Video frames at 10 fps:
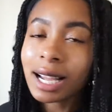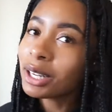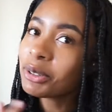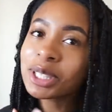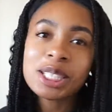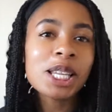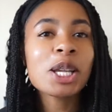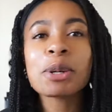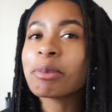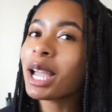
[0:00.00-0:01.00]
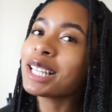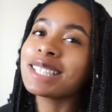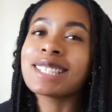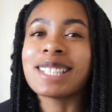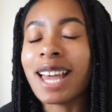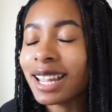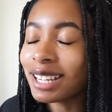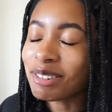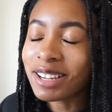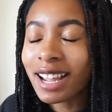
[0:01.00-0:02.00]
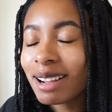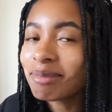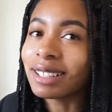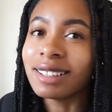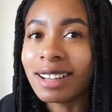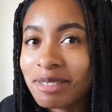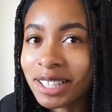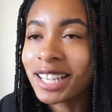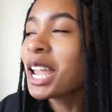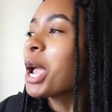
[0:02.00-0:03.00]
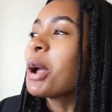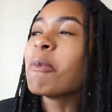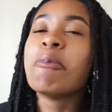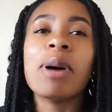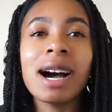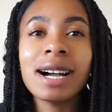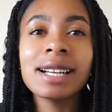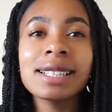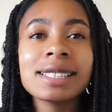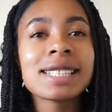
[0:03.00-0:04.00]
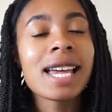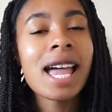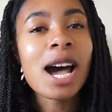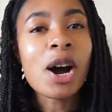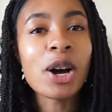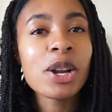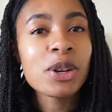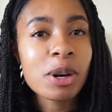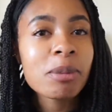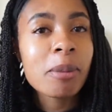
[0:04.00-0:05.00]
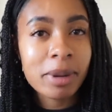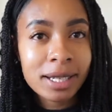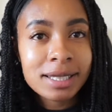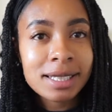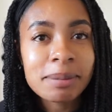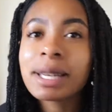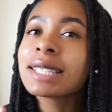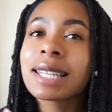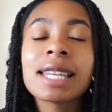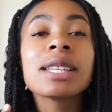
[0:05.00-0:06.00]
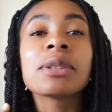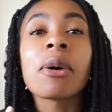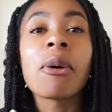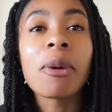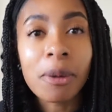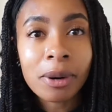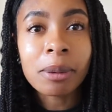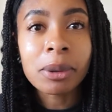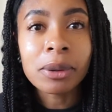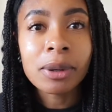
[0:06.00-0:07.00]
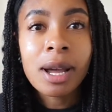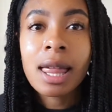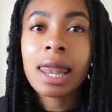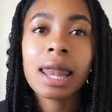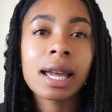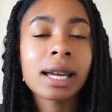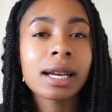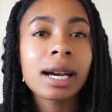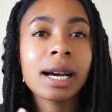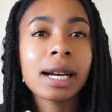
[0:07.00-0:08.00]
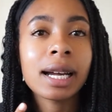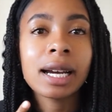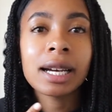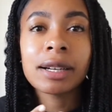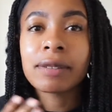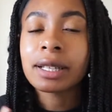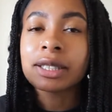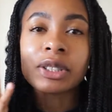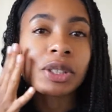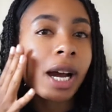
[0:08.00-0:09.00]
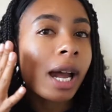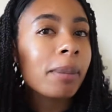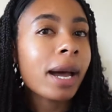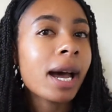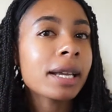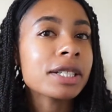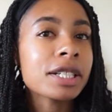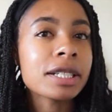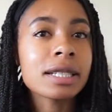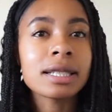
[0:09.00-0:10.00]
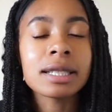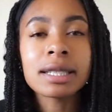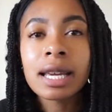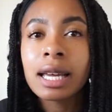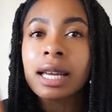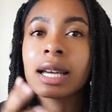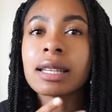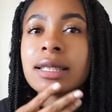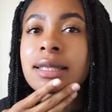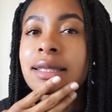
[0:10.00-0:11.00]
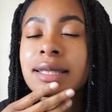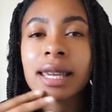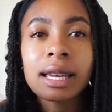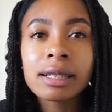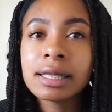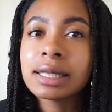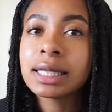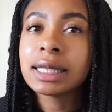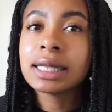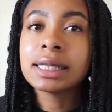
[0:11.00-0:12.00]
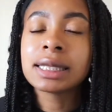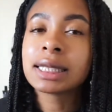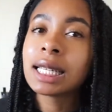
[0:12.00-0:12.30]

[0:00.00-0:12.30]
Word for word: I know it doesn't look bad today, okay? I'm glowing, but on a normal basis, my skin is horrible. I have the dry patches, the scaliness,